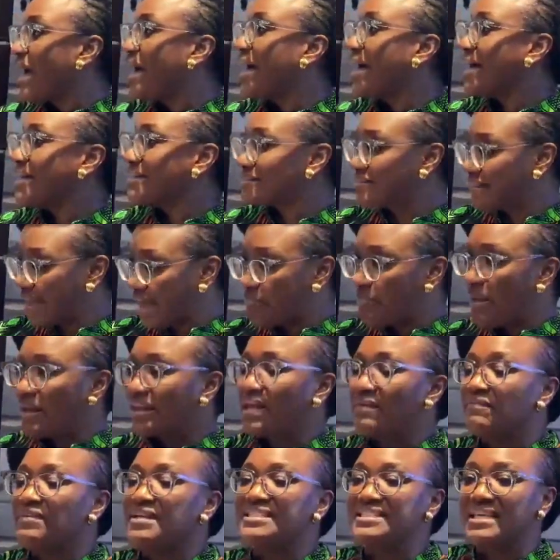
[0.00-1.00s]
and thereby
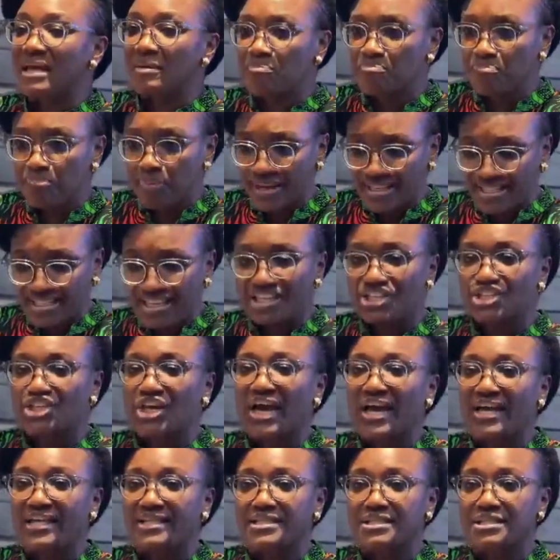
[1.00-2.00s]
giving it a better
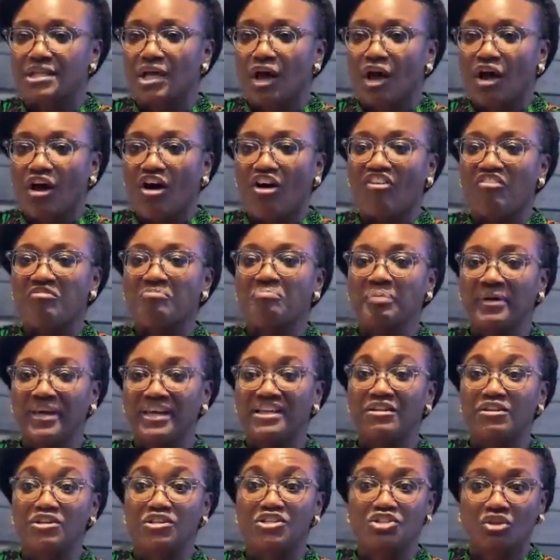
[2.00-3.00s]
chance of
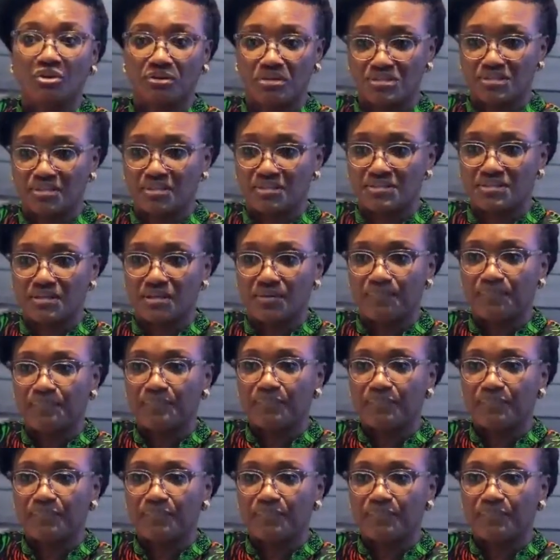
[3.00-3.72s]
being a success?